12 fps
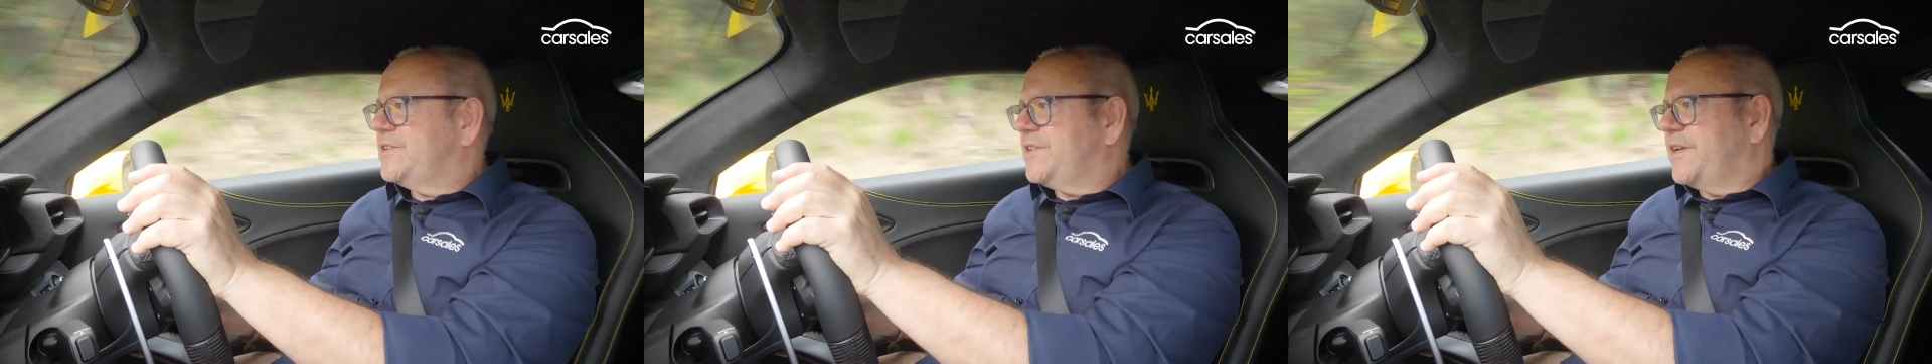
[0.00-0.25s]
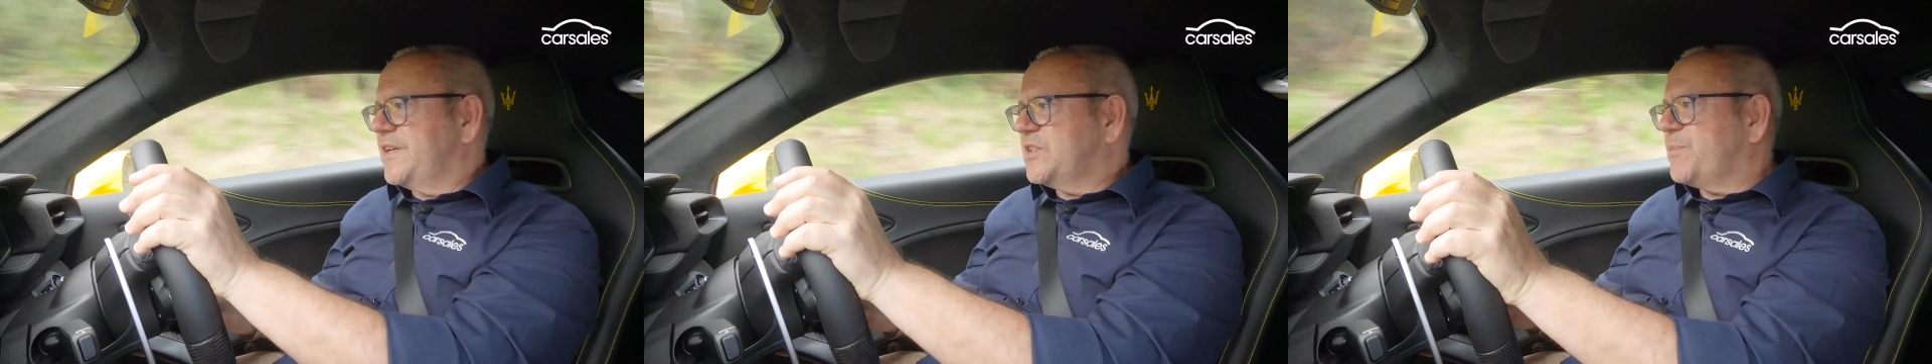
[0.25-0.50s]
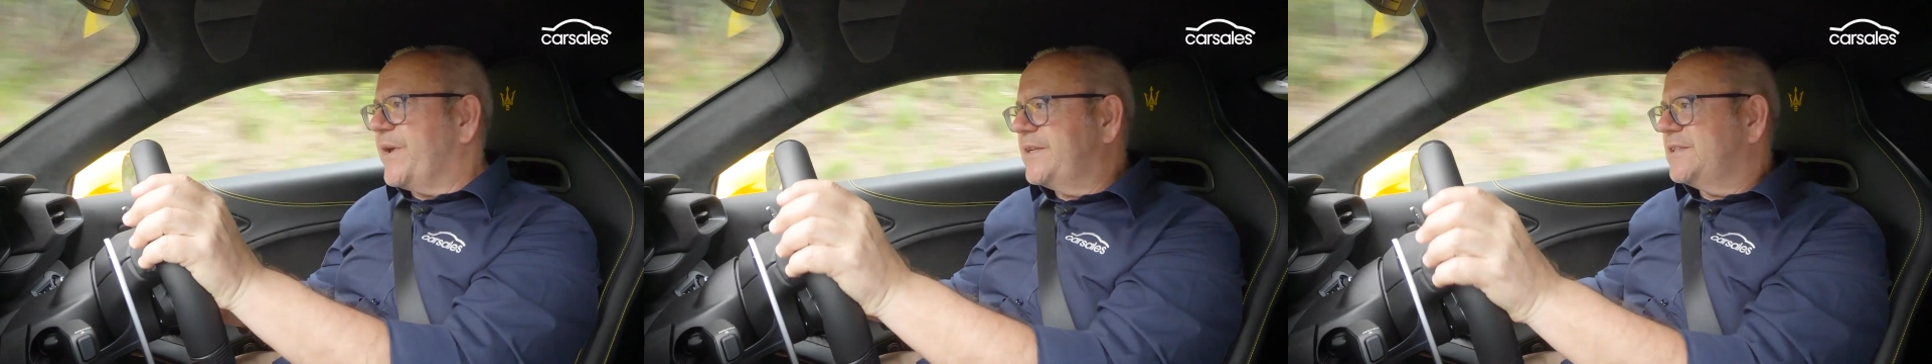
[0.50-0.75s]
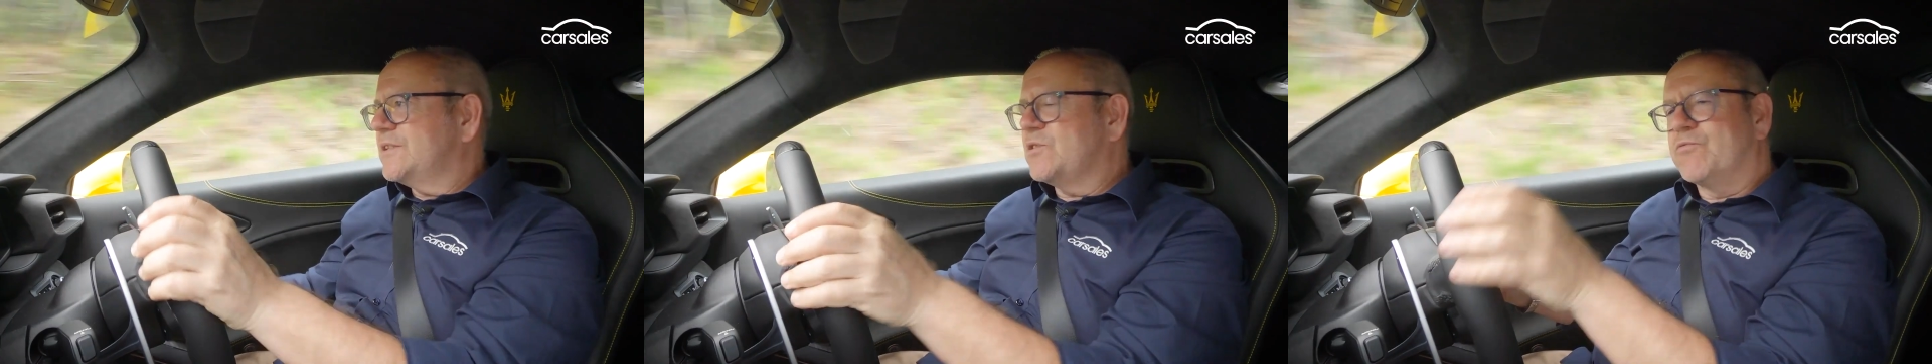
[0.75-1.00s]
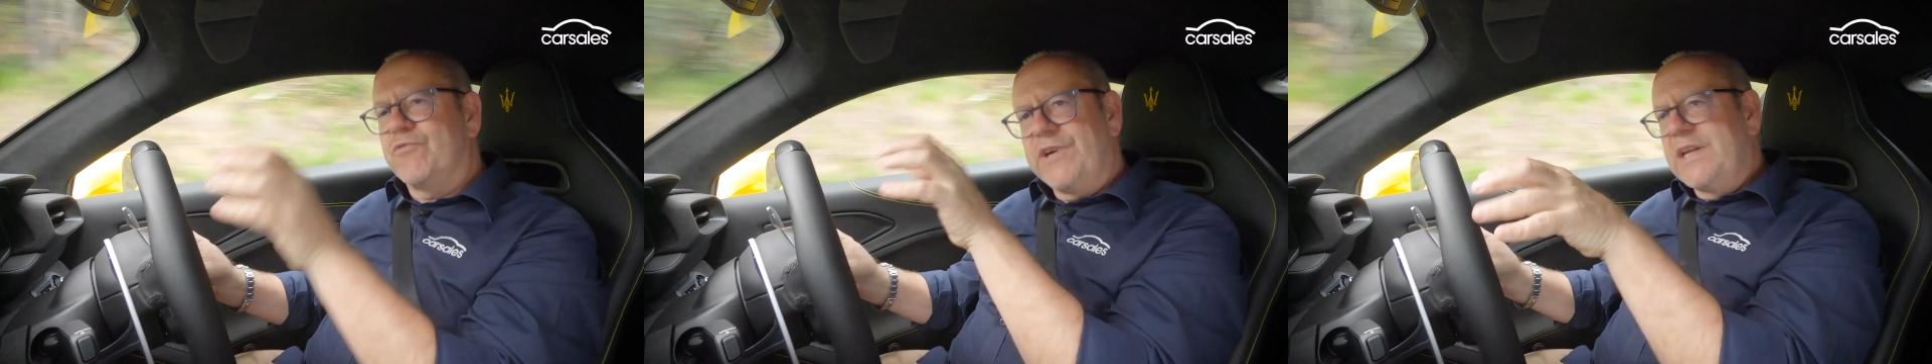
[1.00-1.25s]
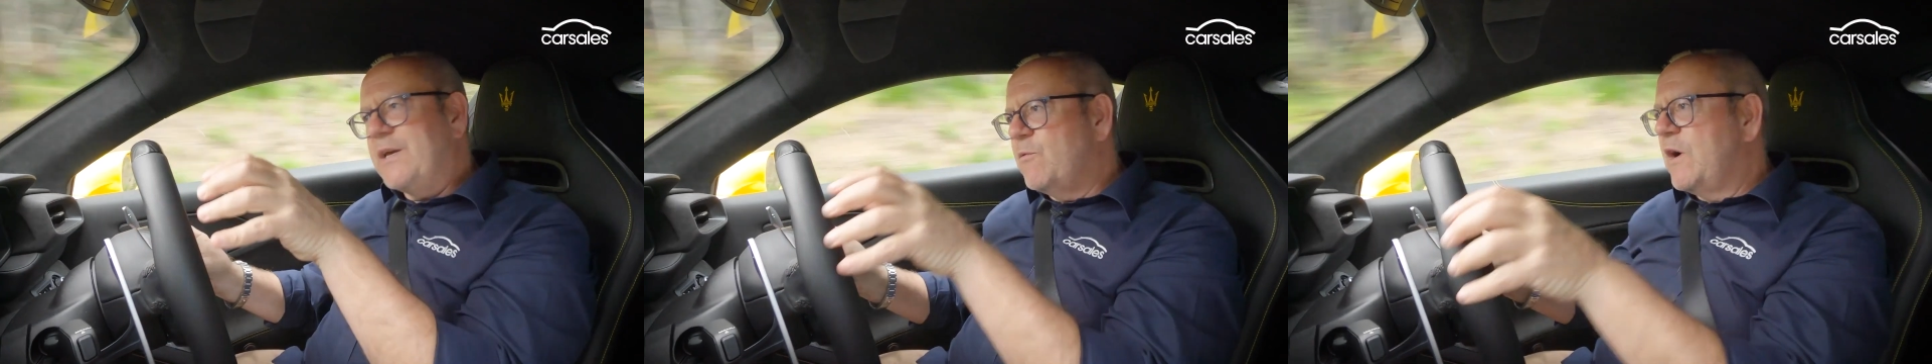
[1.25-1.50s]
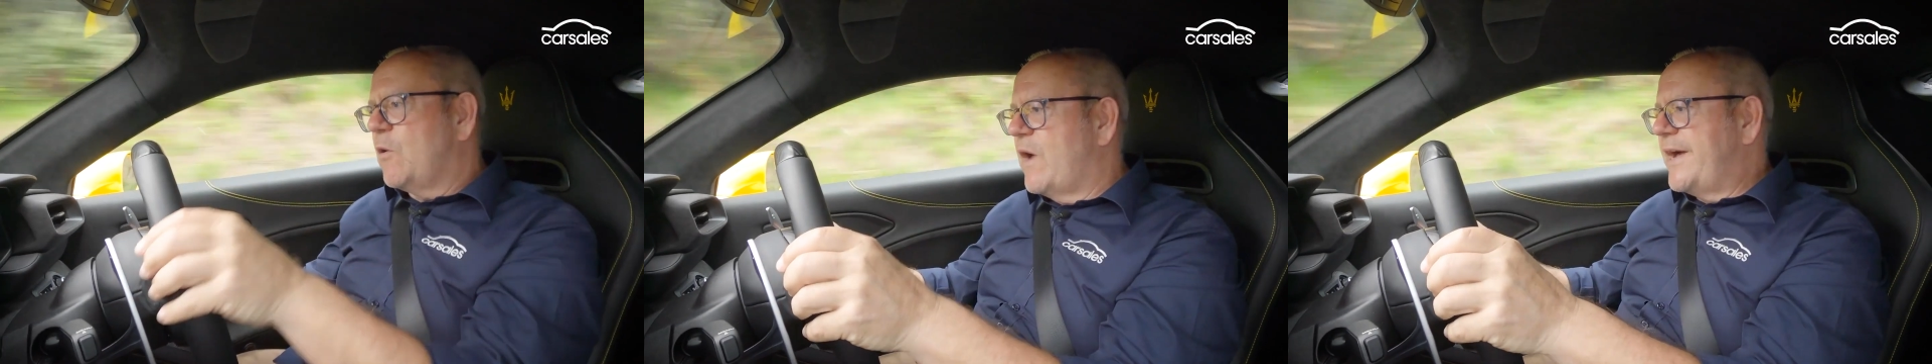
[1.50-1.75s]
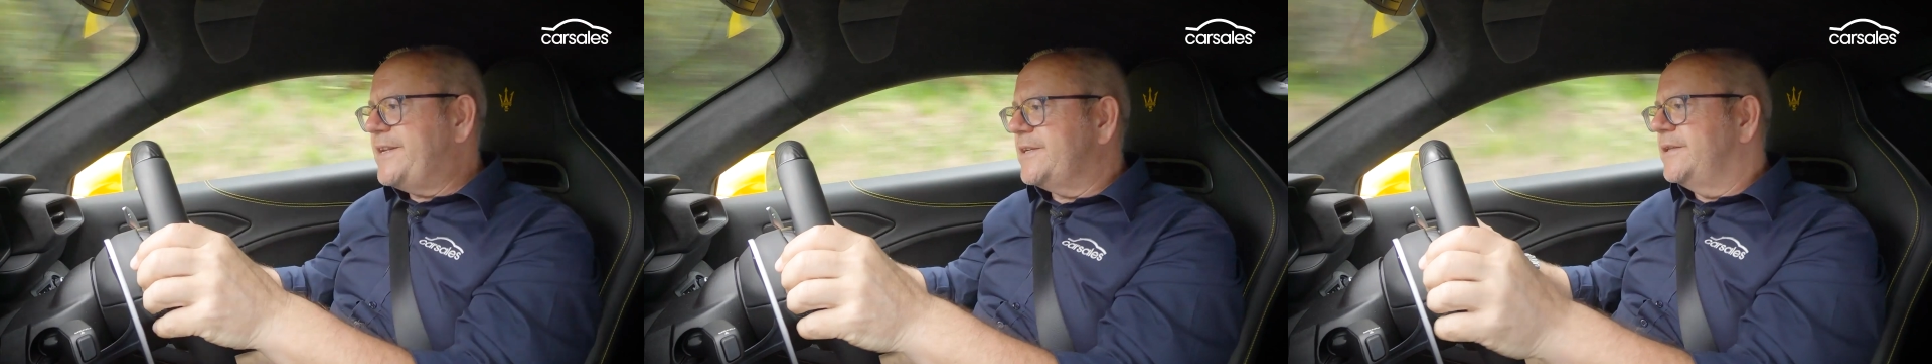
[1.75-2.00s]
as you'd expect. It's really well
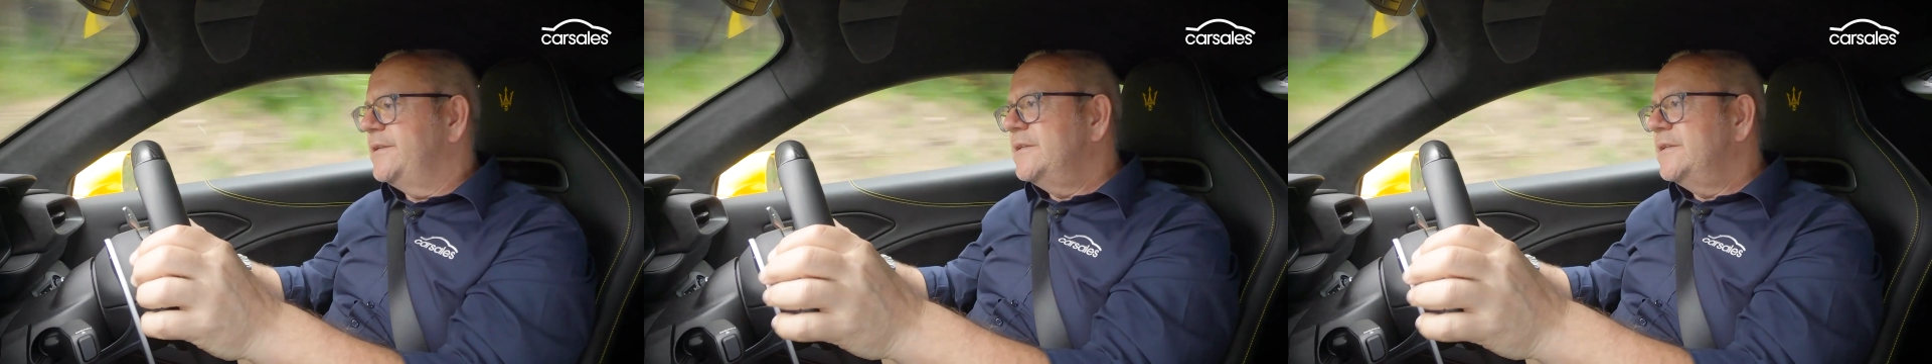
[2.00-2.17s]
weighted.